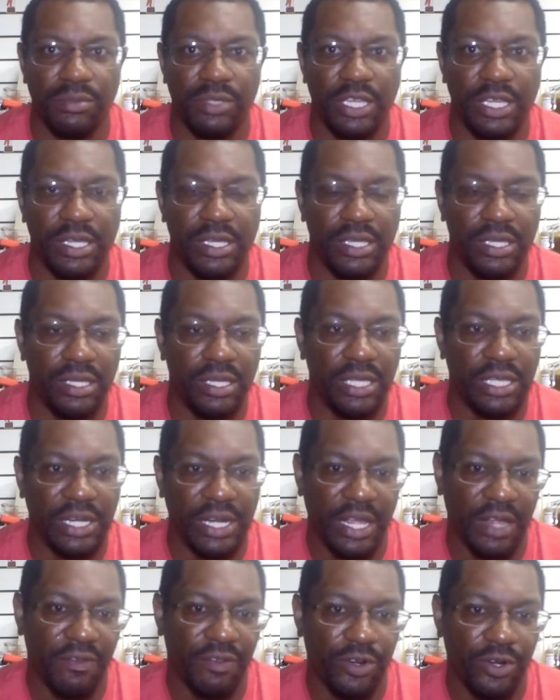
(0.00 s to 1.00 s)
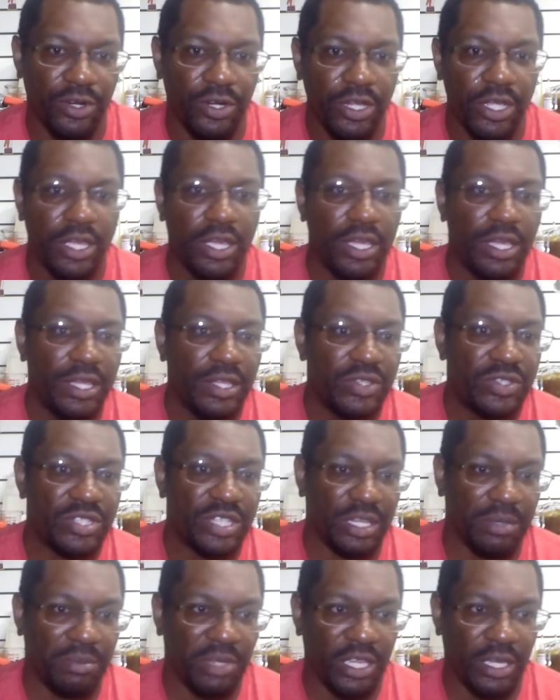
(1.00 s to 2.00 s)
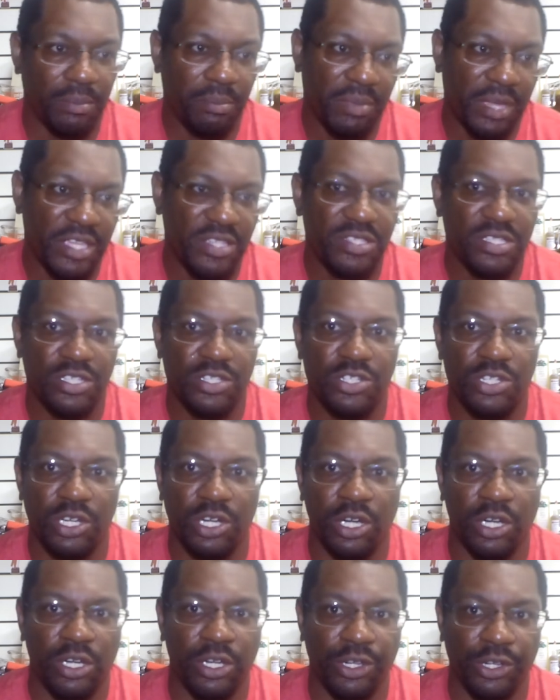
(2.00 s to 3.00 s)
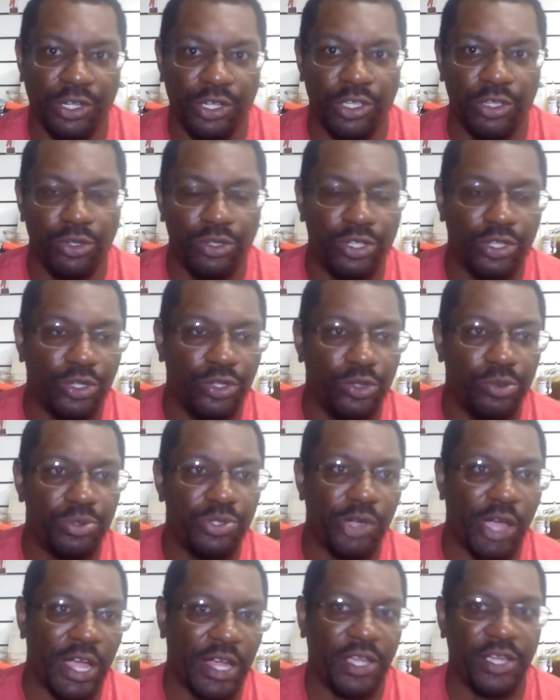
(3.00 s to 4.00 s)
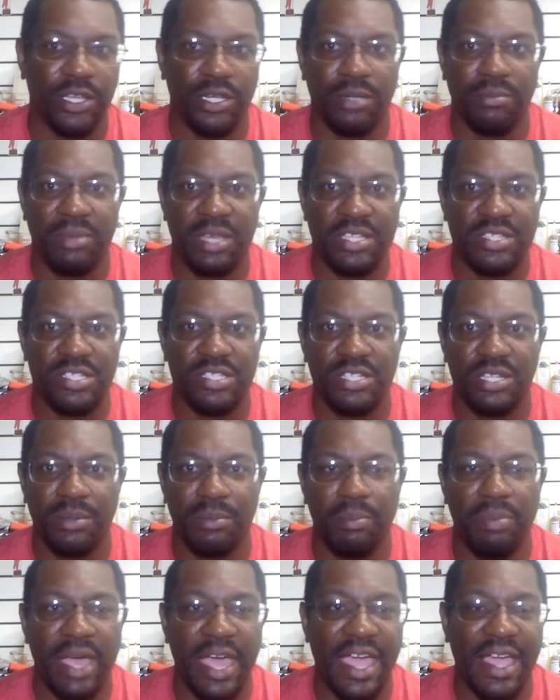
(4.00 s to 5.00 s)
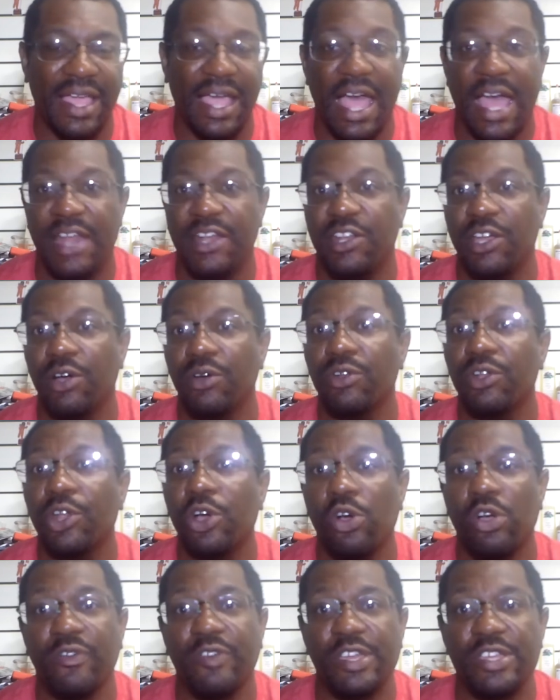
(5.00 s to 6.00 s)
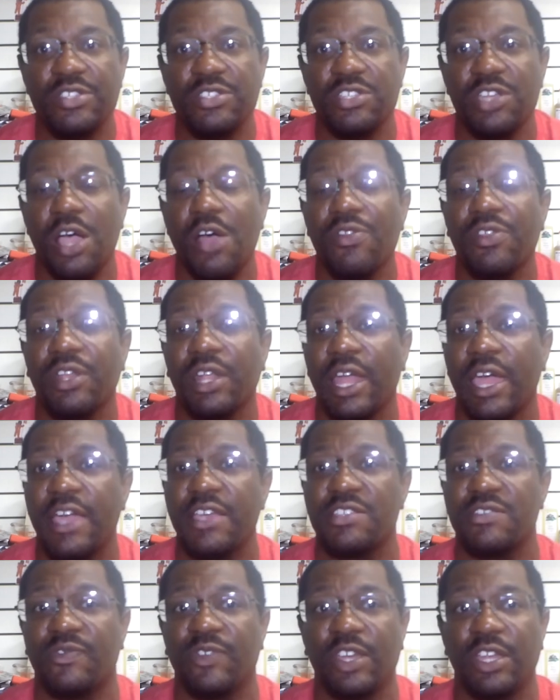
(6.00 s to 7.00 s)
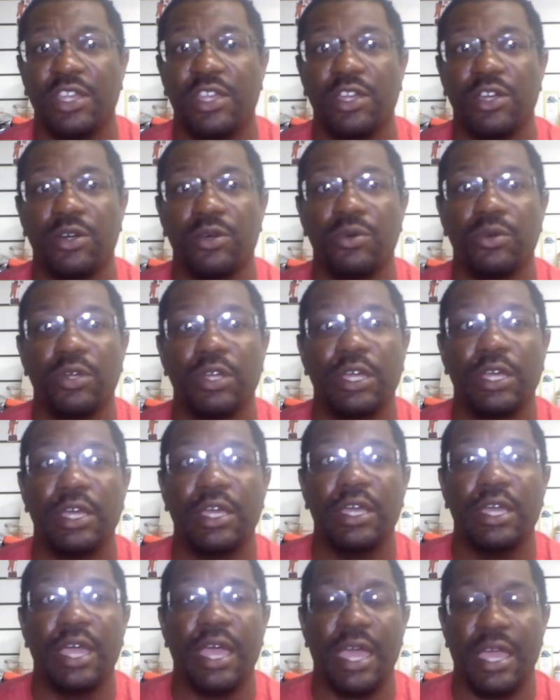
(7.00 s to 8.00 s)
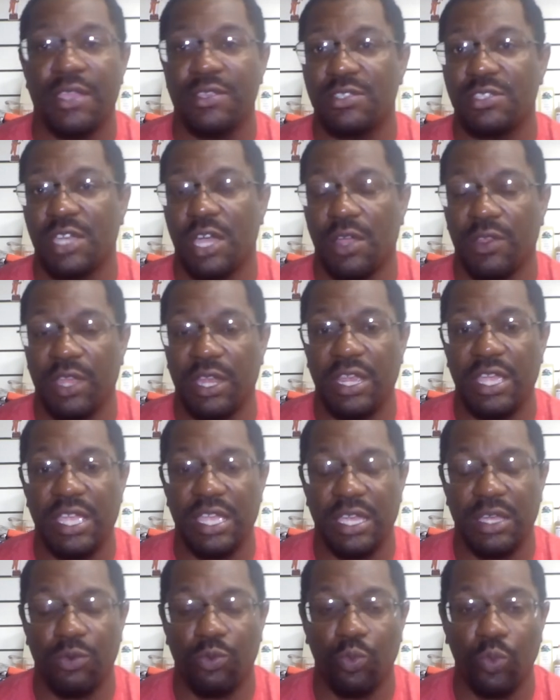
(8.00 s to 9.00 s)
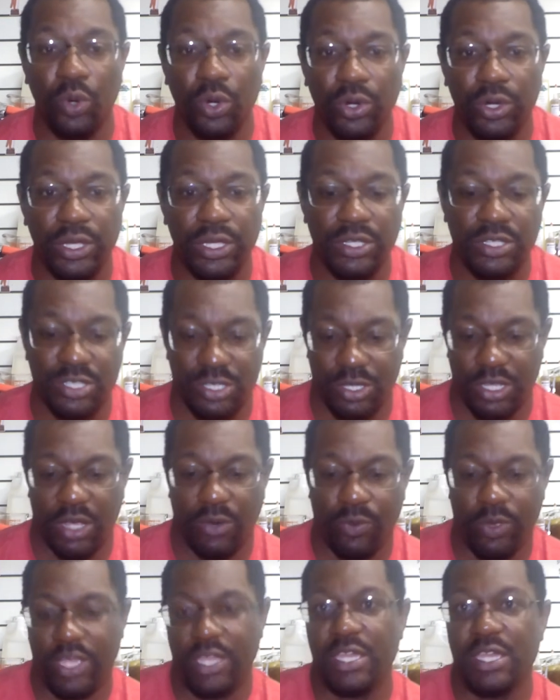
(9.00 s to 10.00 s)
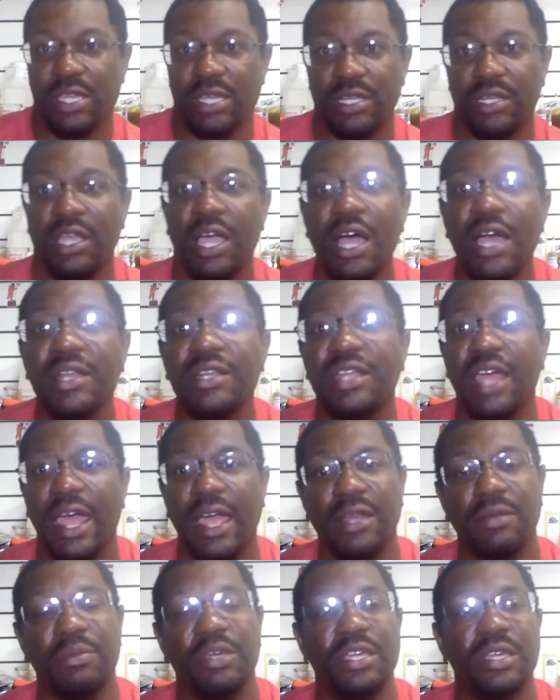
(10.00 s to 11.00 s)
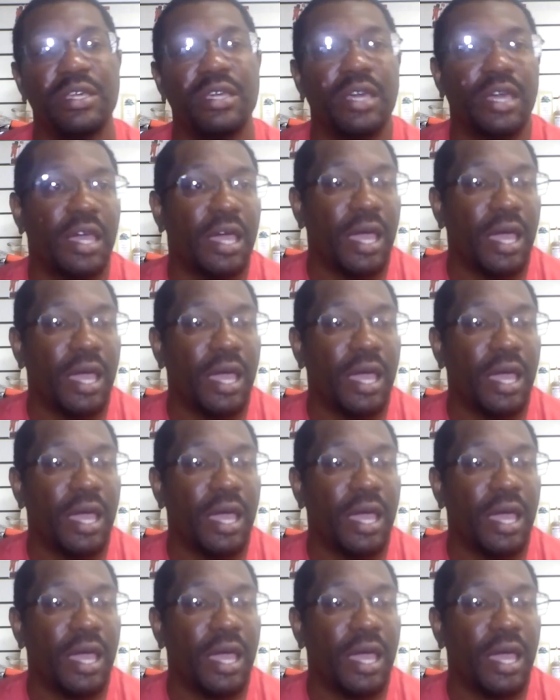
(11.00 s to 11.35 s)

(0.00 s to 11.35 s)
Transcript: He never sent me a message on YouTube, so I couldn't message him back. I don't know if he saw the last video and saw that he had won, so that way he could contact me.